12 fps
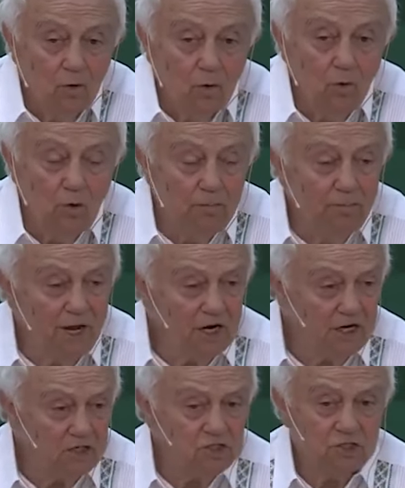We
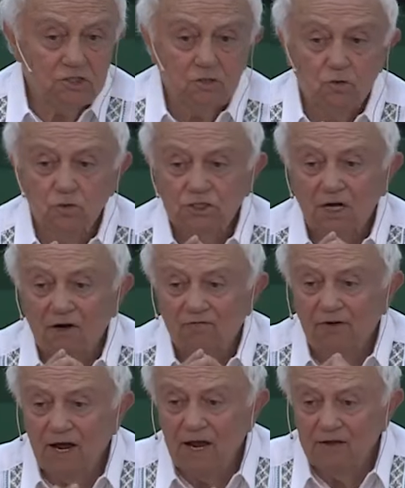managed to
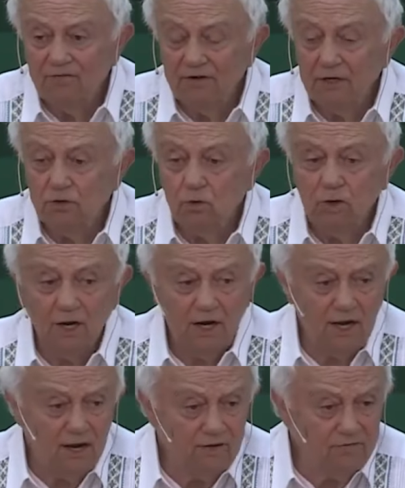survive and to
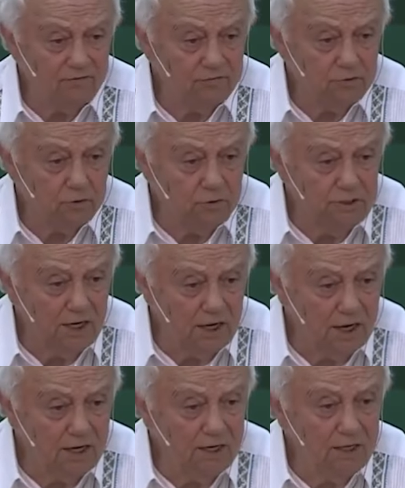have
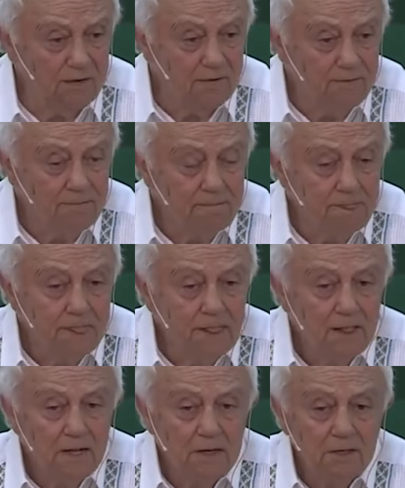today
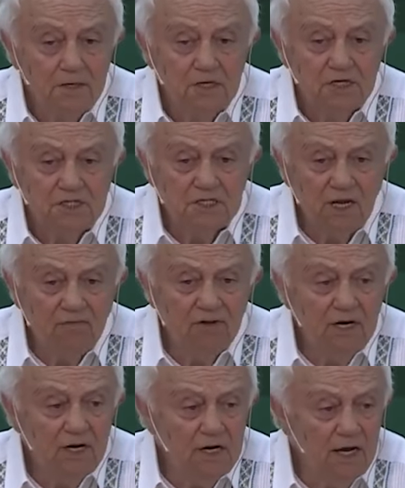
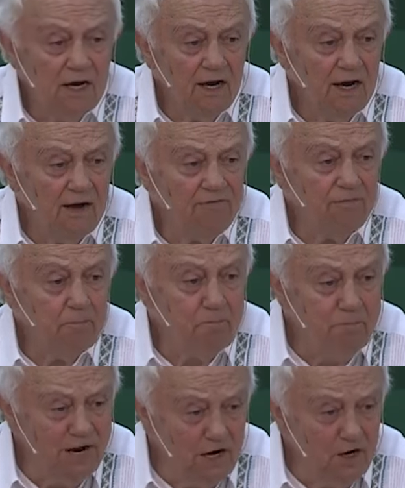seven and a half
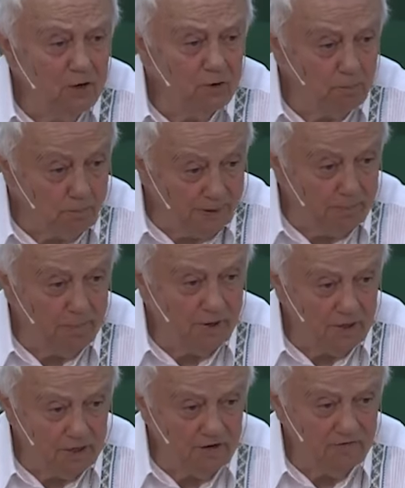billion people
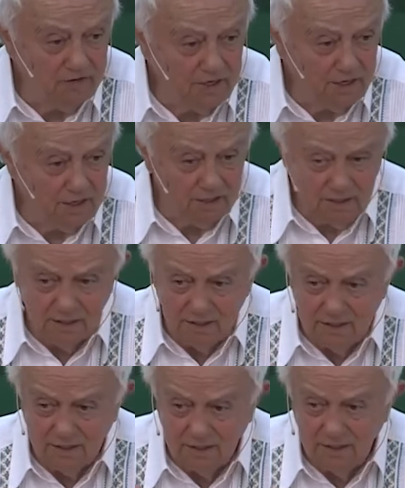living in the
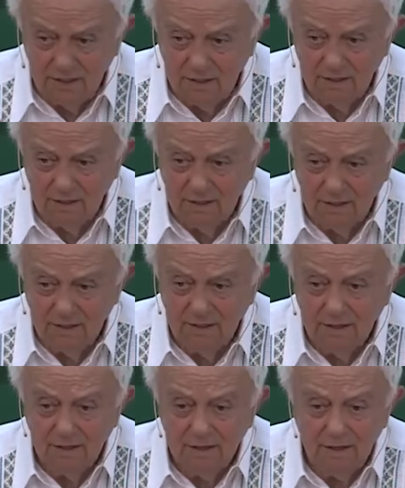in the
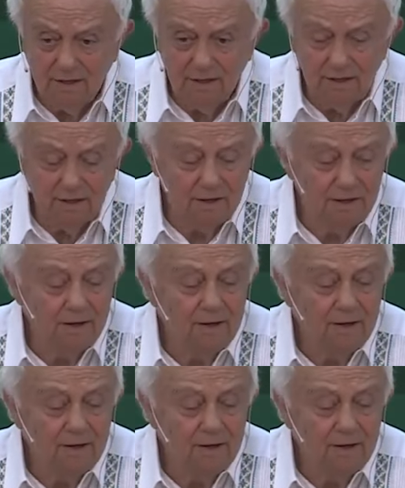uh,